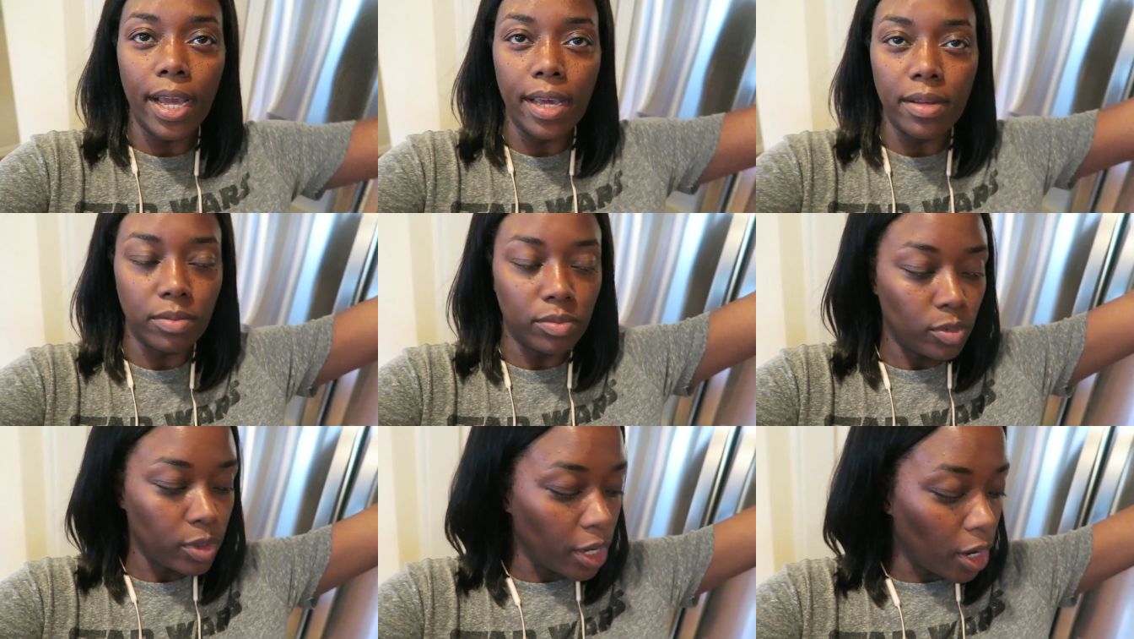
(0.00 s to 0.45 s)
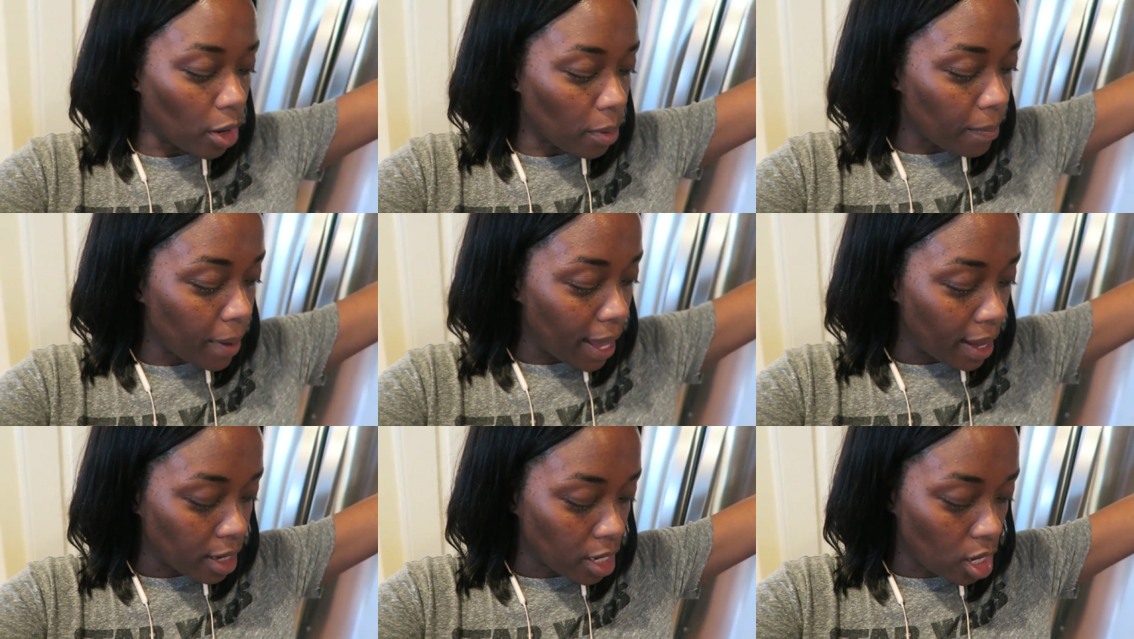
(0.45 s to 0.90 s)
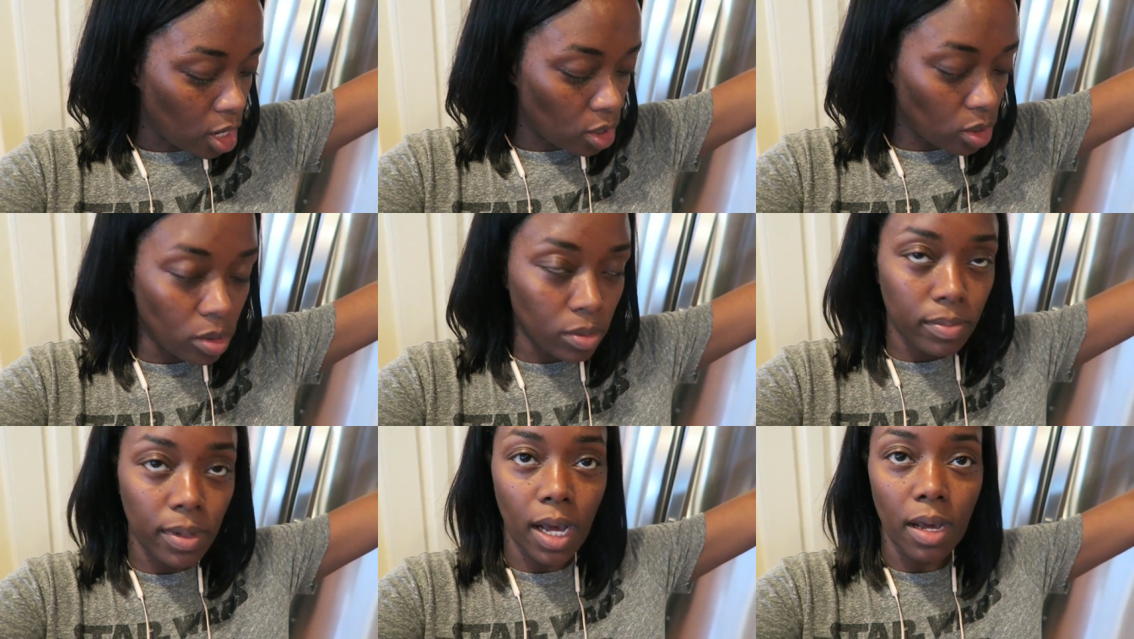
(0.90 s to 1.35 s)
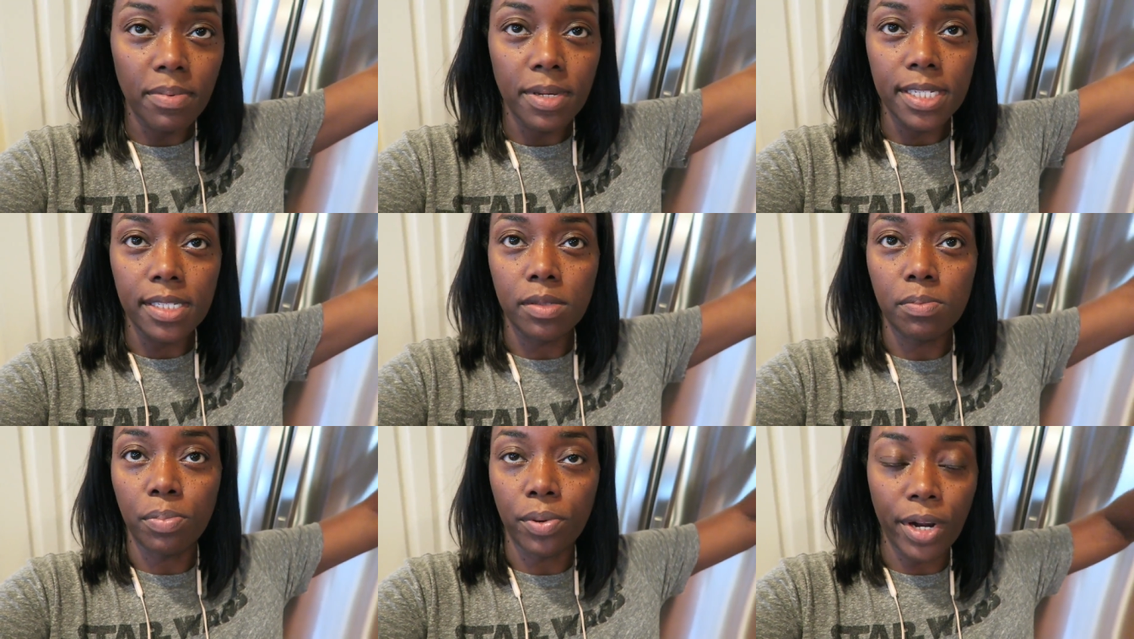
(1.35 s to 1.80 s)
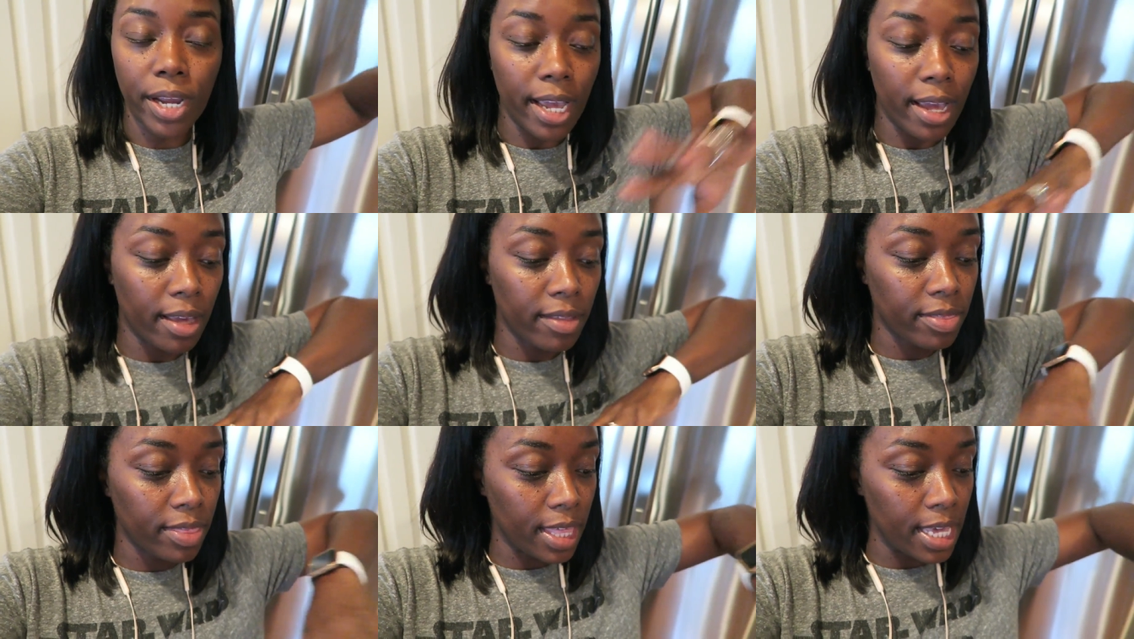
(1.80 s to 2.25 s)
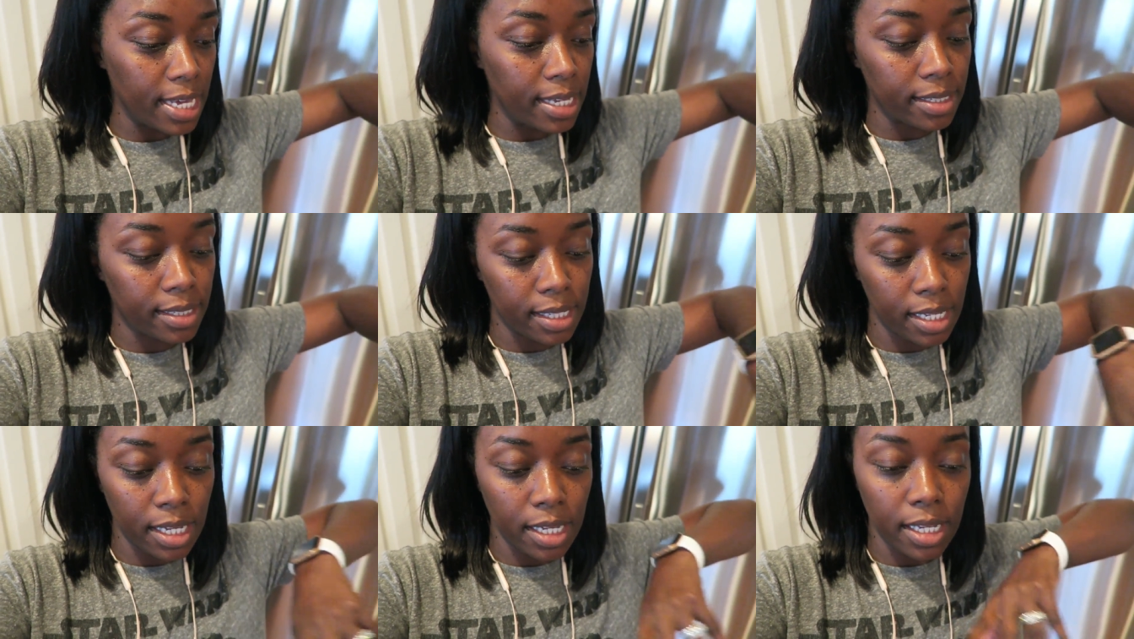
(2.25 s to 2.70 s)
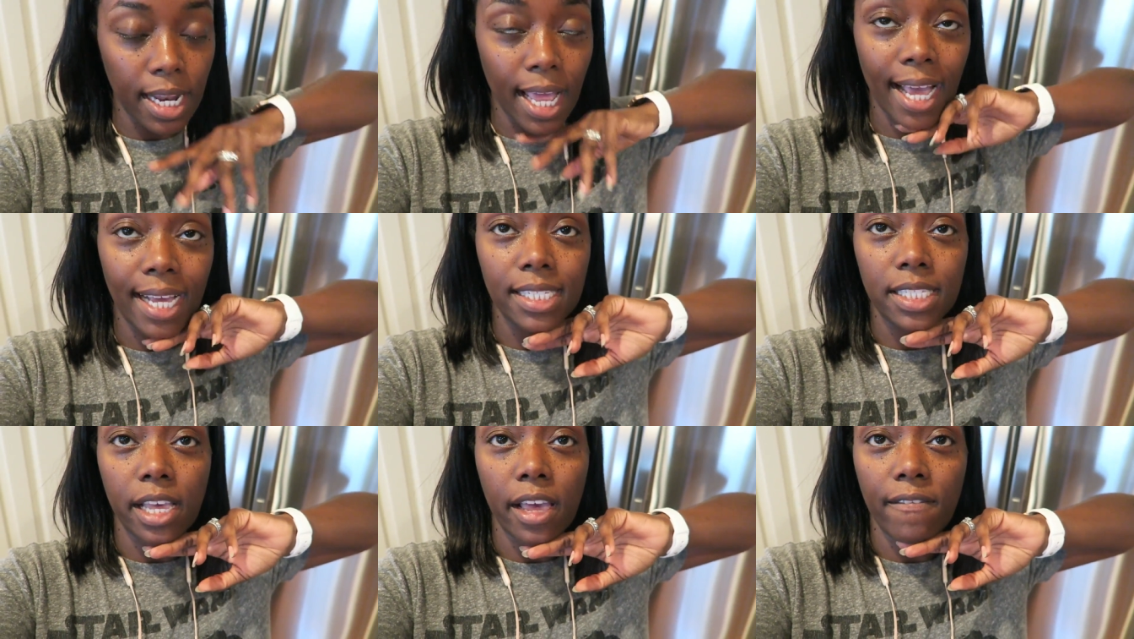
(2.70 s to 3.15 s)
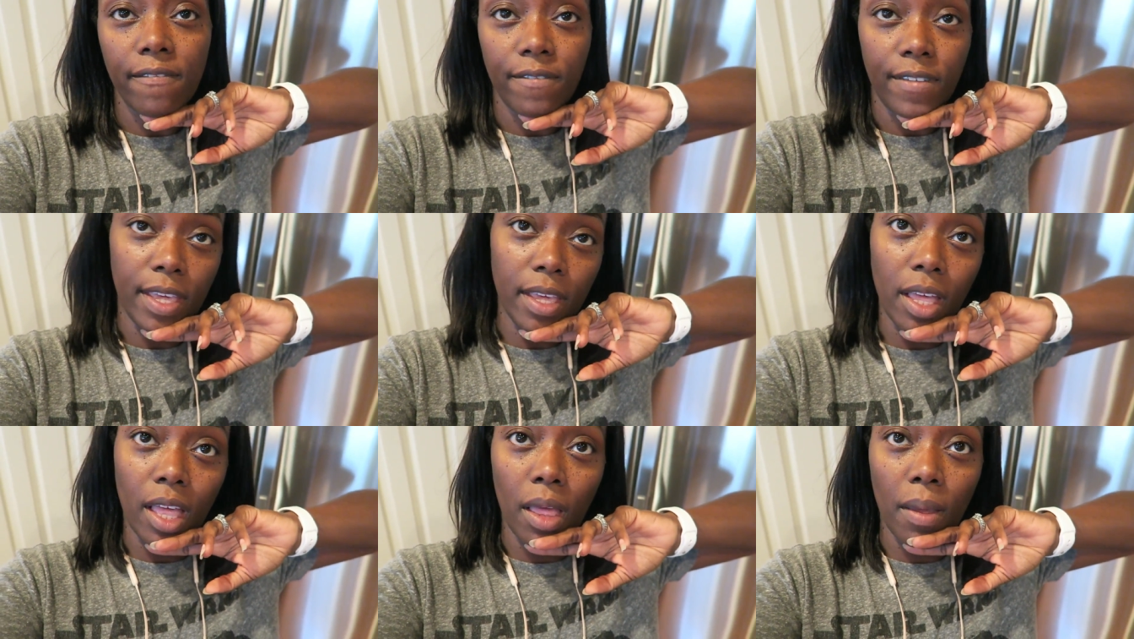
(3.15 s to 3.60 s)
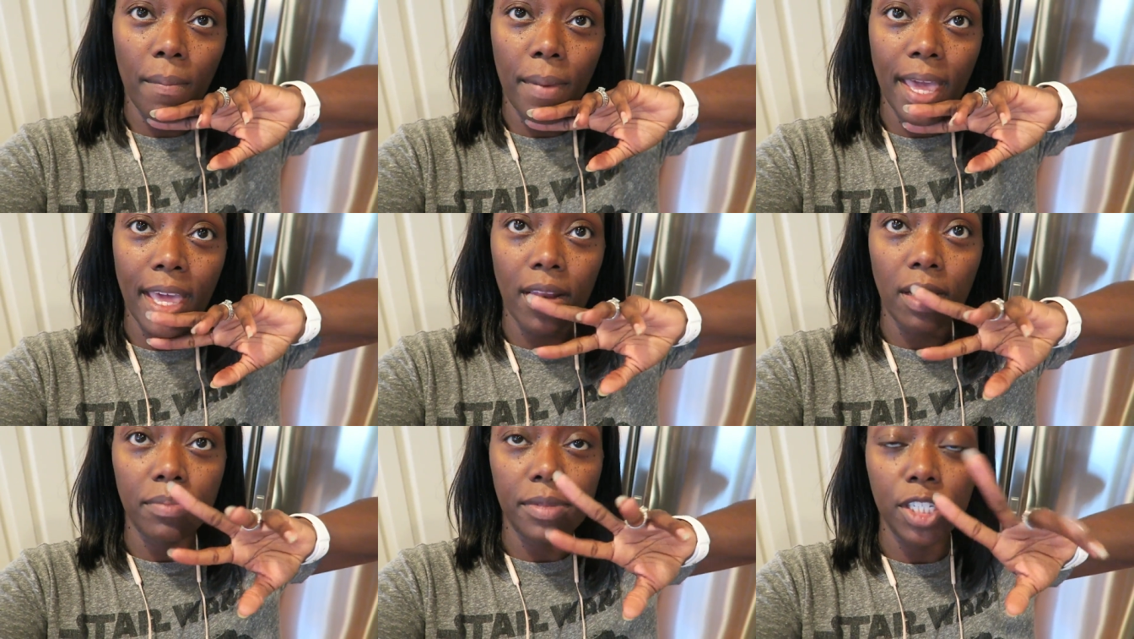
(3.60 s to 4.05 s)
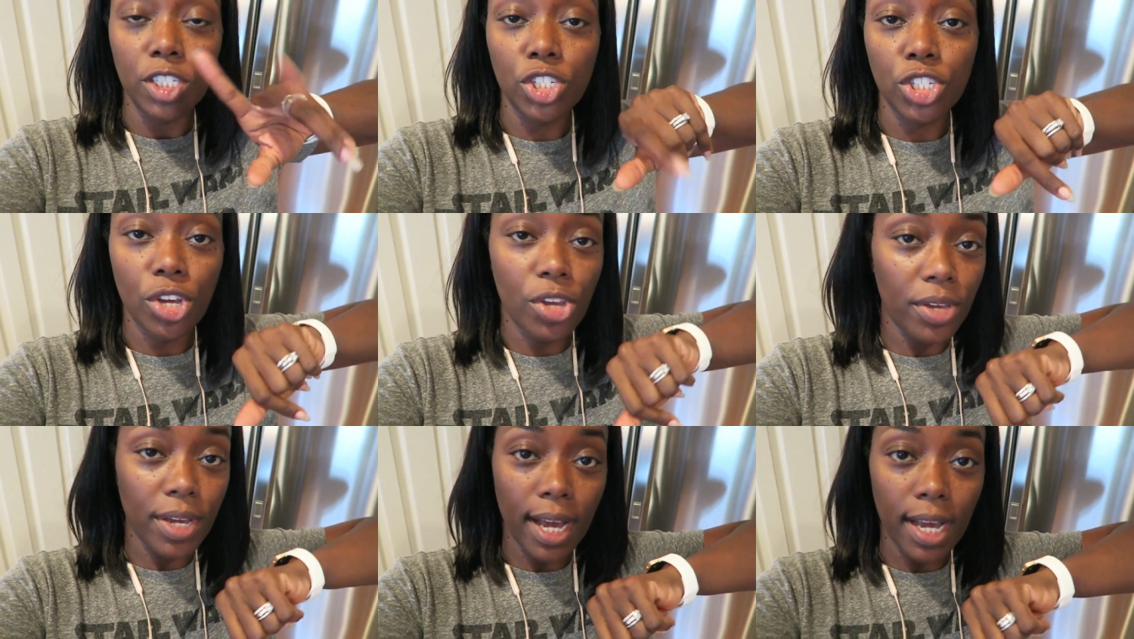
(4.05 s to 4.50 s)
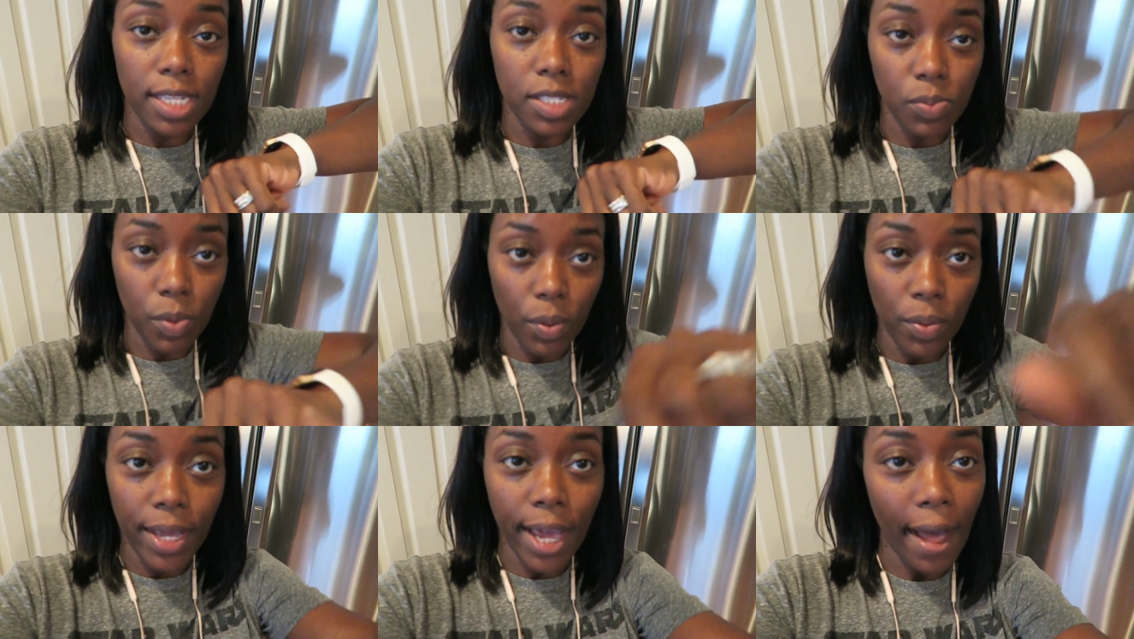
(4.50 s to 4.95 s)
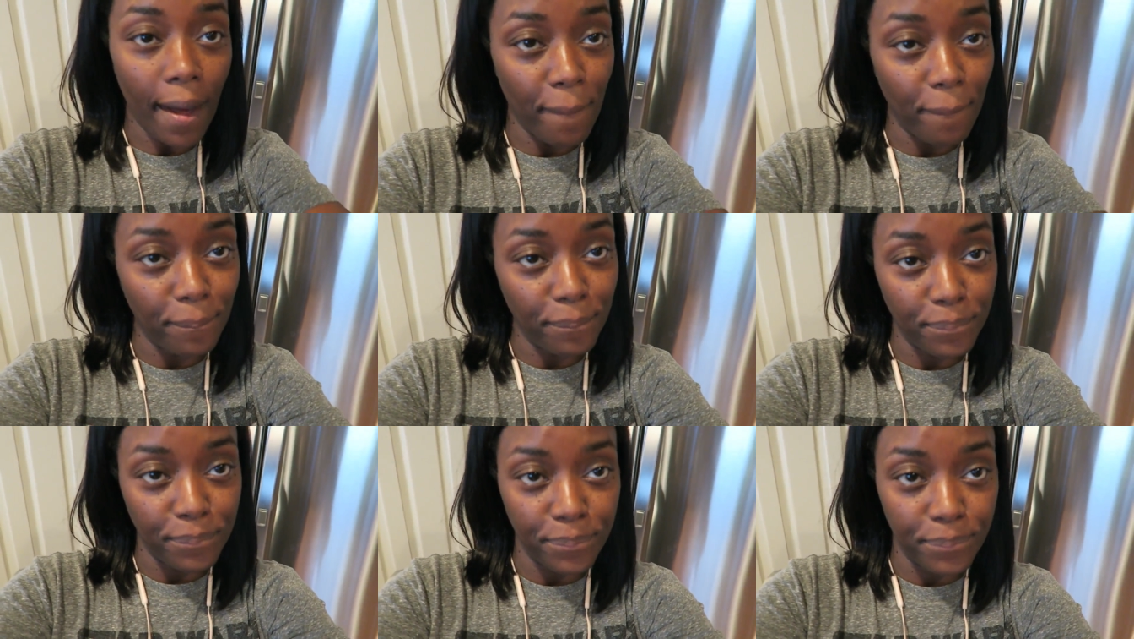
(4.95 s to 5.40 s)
right, we are back home. Hubby's bringing things in as I film and I'm gonna show you guys what we got.